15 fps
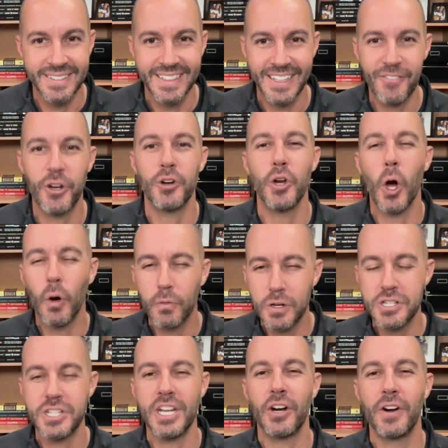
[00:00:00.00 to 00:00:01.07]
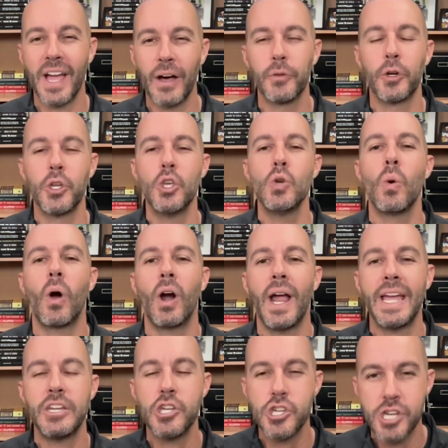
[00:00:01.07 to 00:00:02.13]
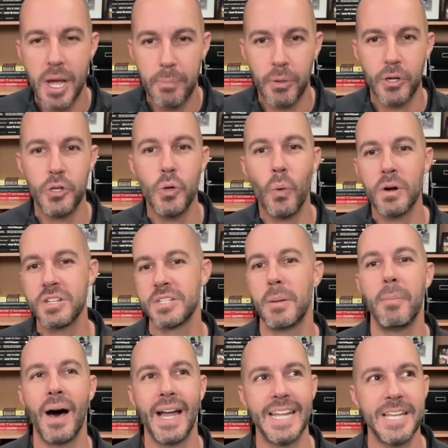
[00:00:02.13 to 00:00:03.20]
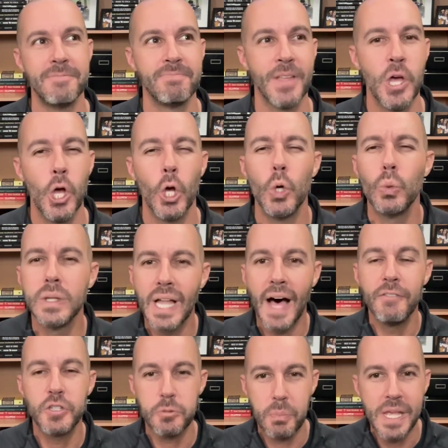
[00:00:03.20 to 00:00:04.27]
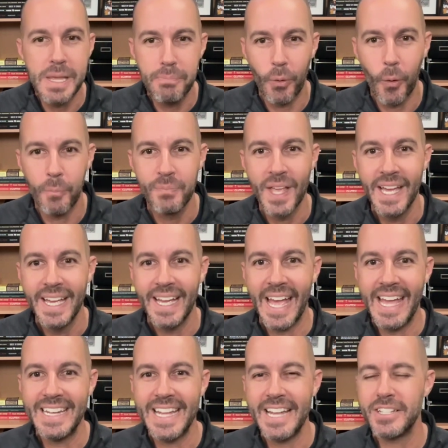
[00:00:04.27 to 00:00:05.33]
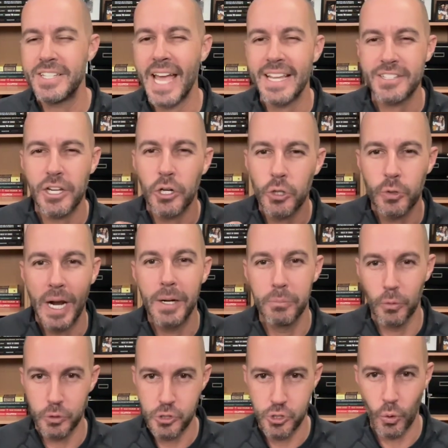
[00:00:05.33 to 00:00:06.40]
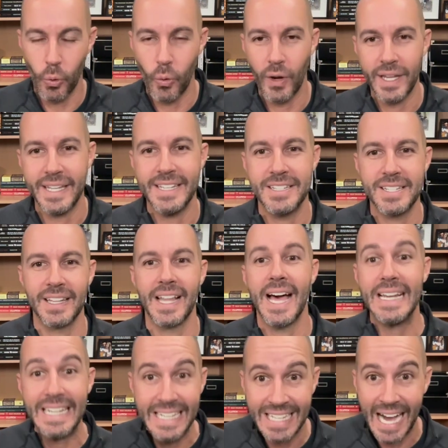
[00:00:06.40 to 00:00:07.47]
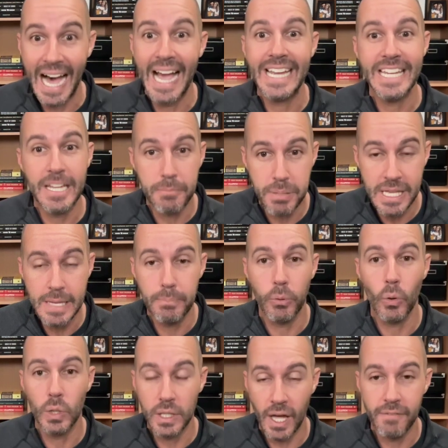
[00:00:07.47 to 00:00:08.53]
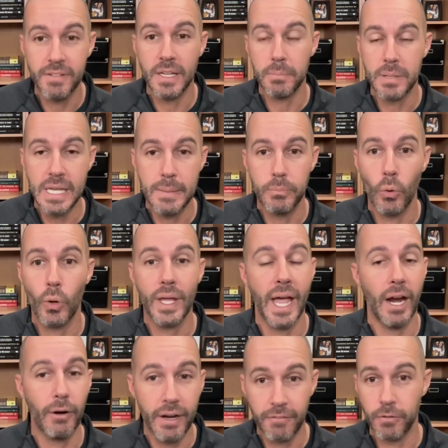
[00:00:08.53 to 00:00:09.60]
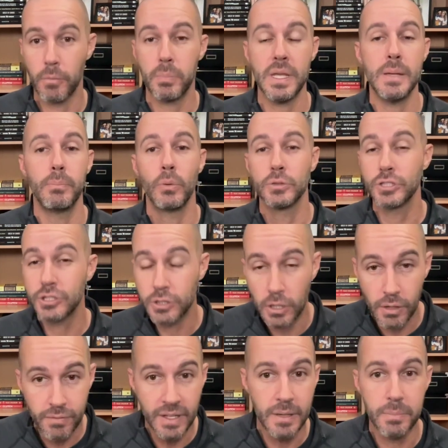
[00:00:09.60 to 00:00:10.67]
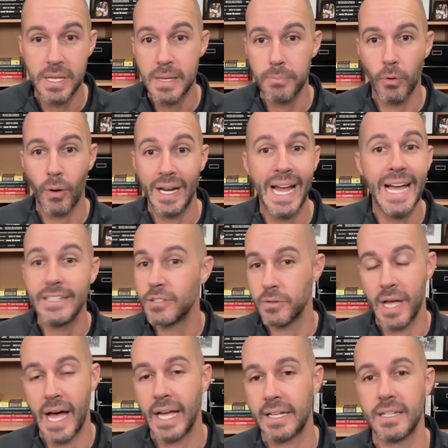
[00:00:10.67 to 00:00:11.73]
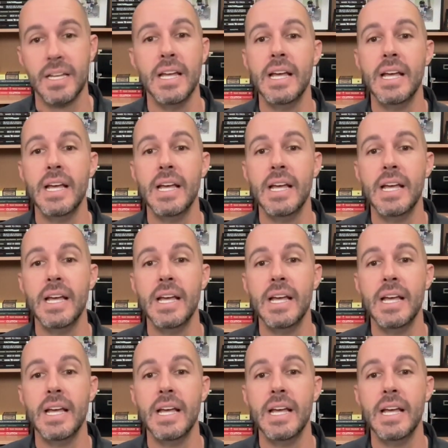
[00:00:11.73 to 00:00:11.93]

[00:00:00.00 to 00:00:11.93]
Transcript: If you're an overseer and elder, you are a shepherd. You are somebody who loves people and takes incredible joy into like guiding people, loving people, caring for people, serving people. And I do that.